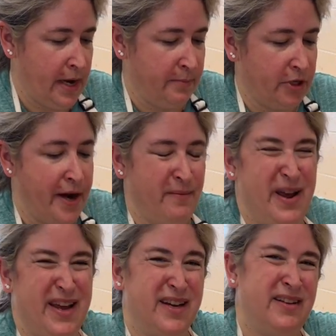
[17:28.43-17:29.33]
Trying to
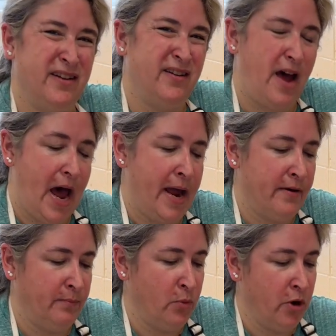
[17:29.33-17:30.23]
make it a little high,
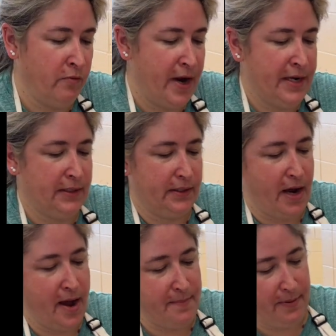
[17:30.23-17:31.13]
more raised
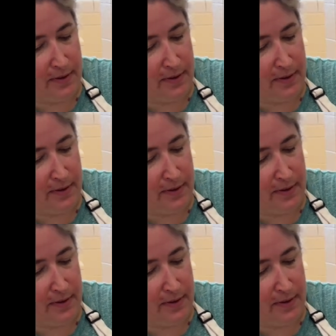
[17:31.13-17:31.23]
up